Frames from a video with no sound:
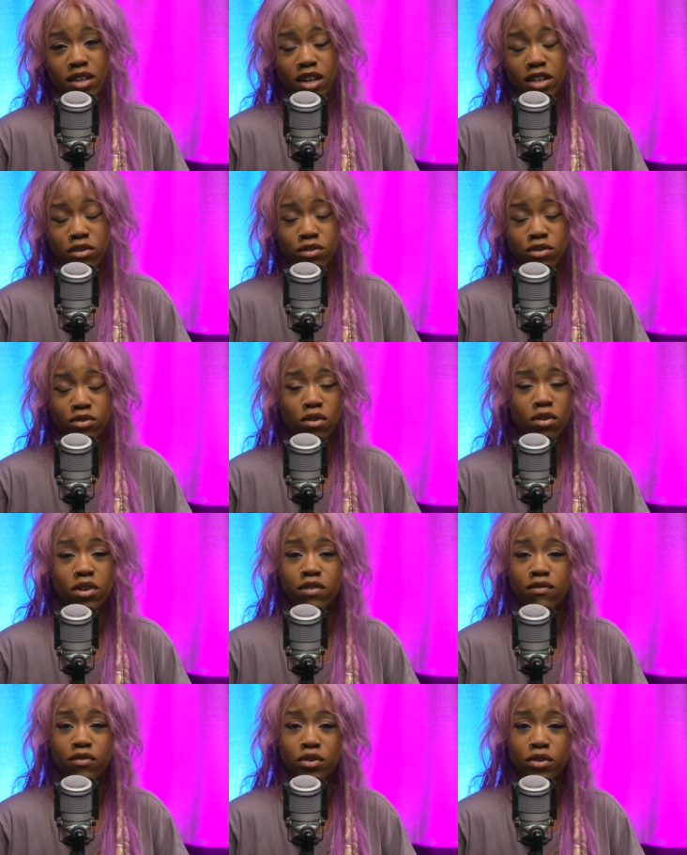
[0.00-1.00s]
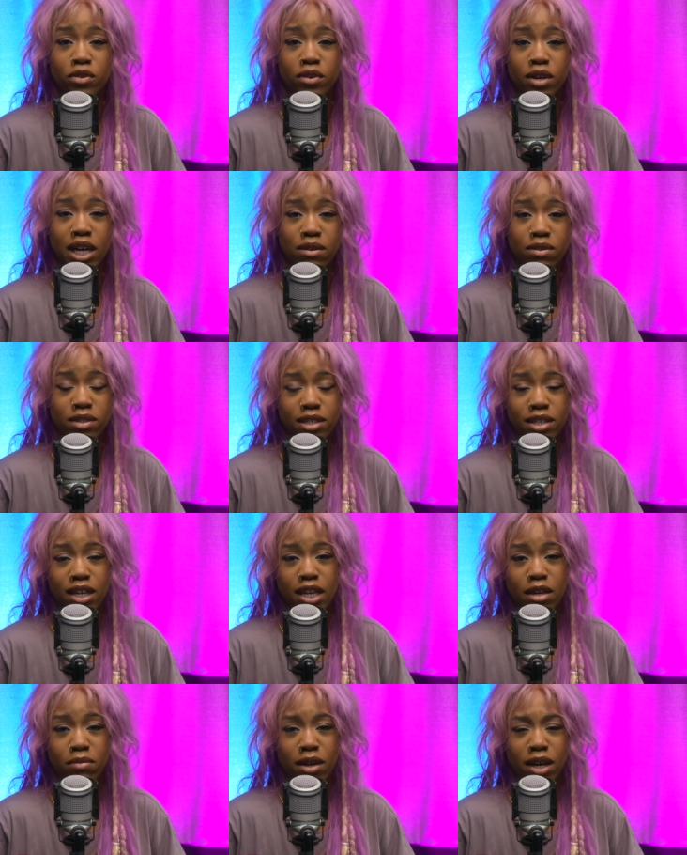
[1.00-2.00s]
and you're scrolling through our
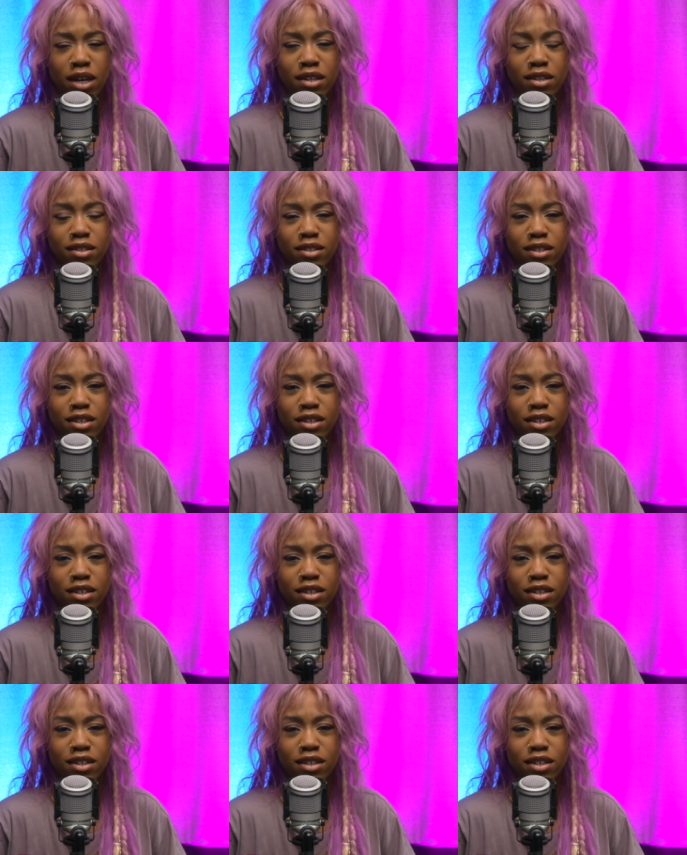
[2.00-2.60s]
DM and